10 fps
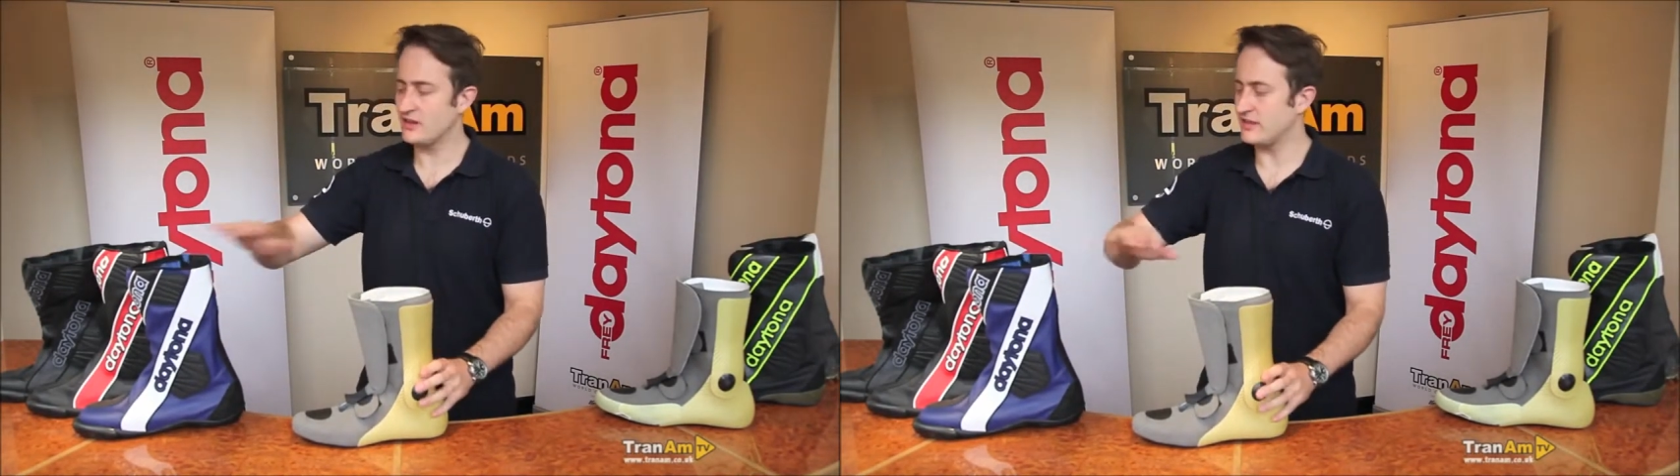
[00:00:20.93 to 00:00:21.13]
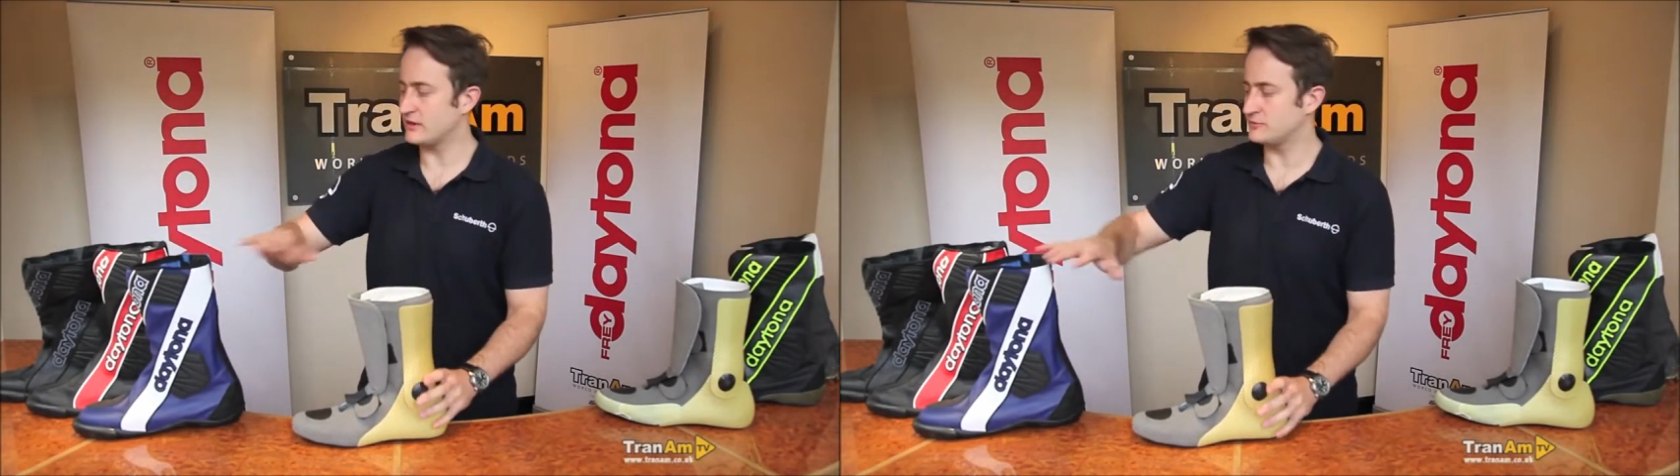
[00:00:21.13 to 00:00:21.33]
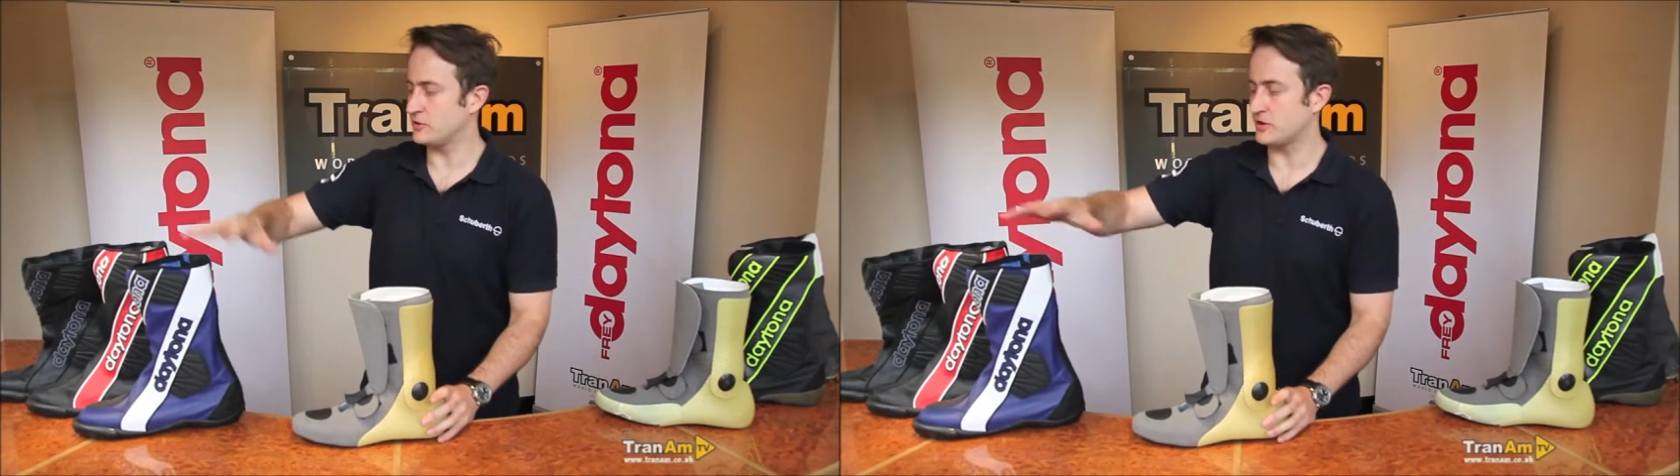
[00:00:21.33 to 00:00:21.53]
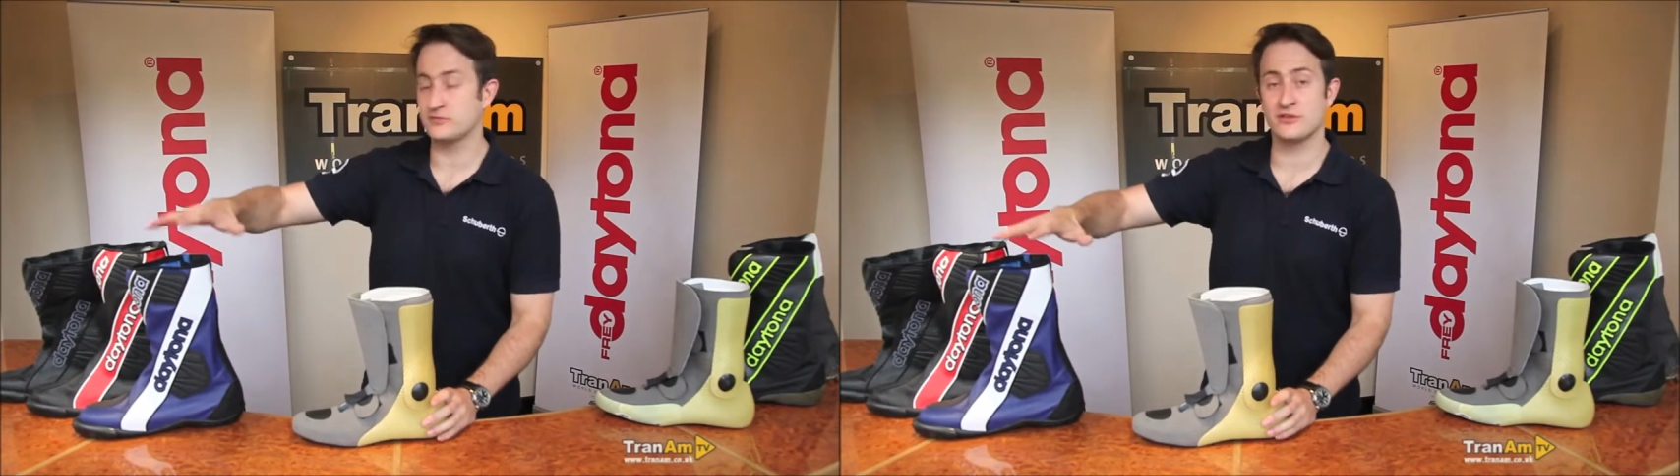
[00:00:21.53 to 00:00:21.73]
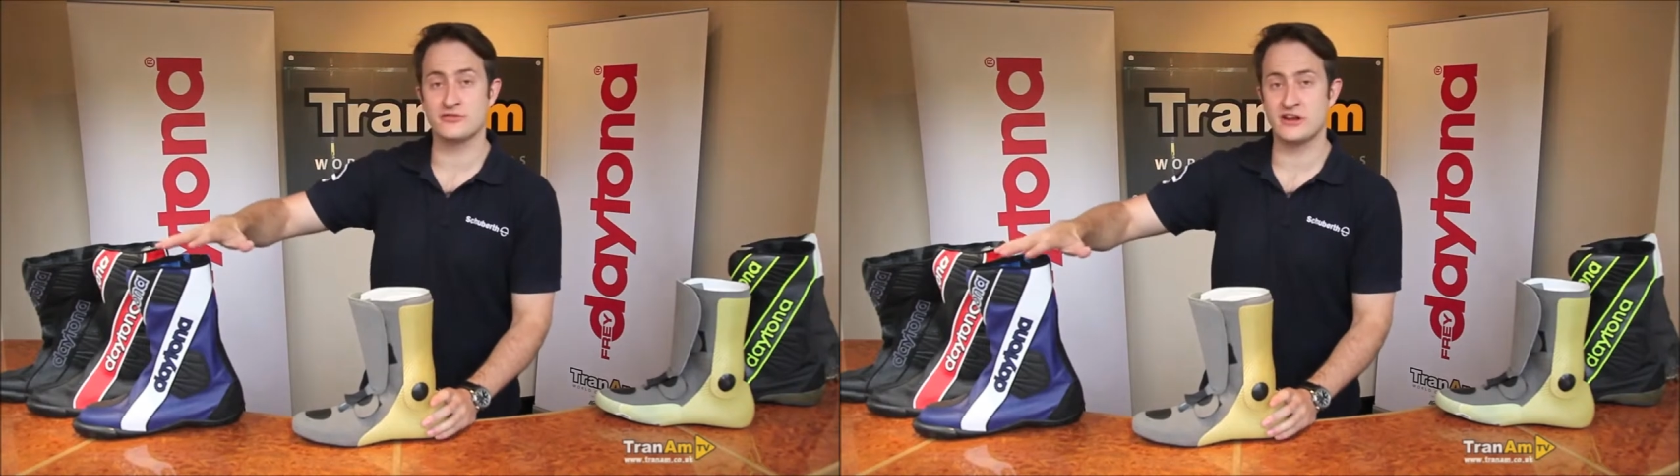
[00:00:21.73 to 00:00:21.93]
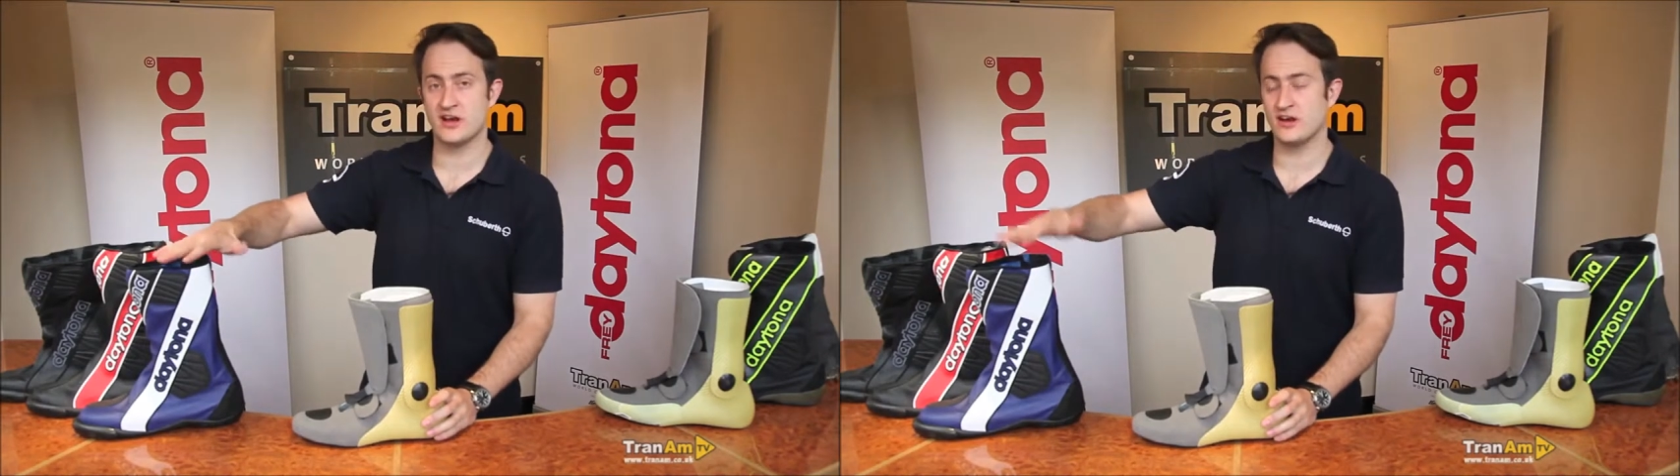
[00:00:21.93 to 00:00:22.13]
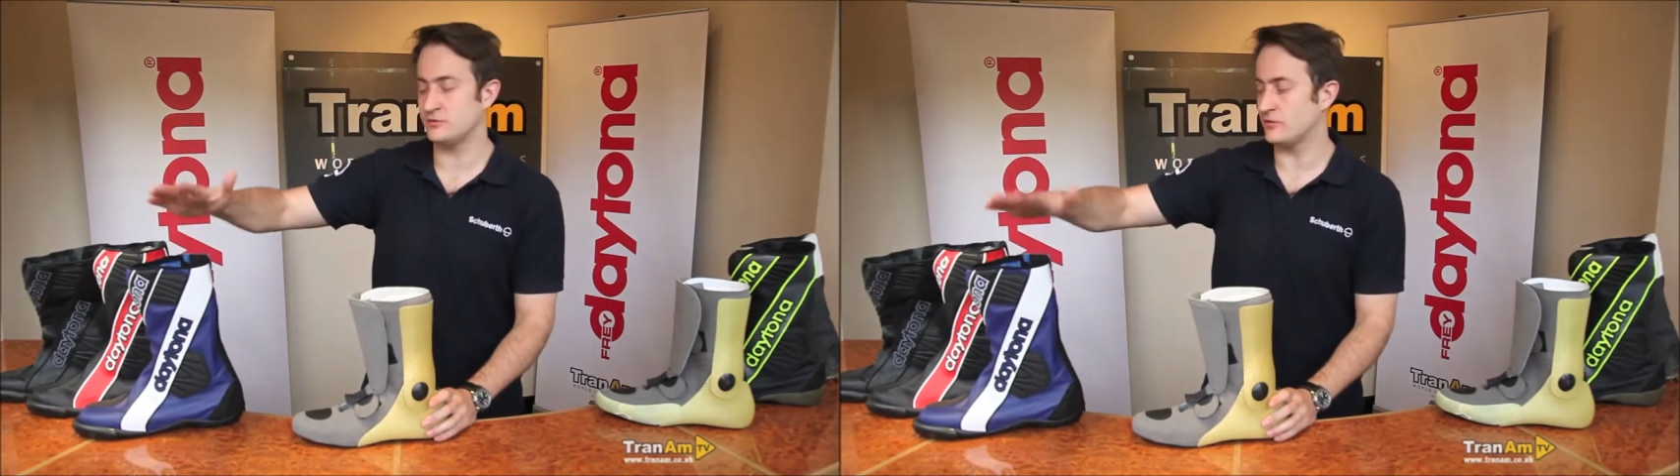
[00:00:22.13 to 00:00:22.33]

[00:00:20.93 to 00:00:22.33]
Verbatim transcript: The outer boot comes in three colours.